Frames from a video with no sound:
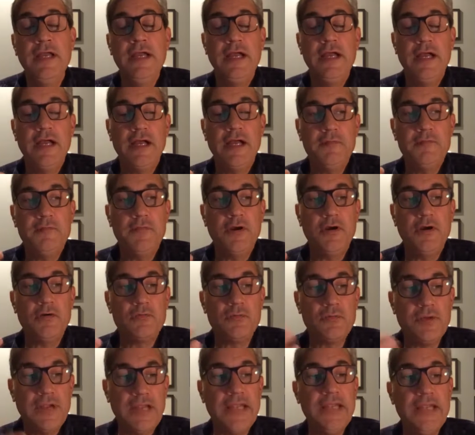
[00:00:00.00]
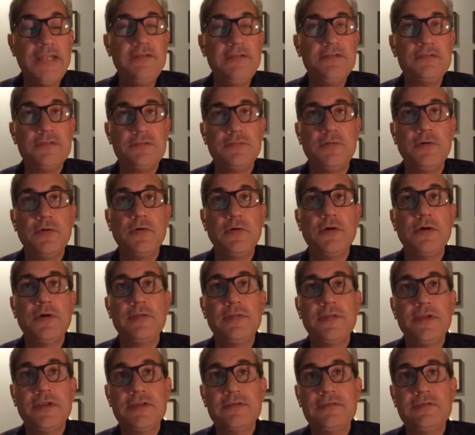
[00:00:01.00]
um, arranged for
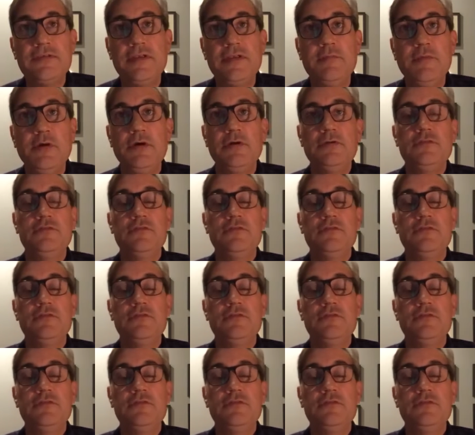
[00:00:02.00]
the gazebo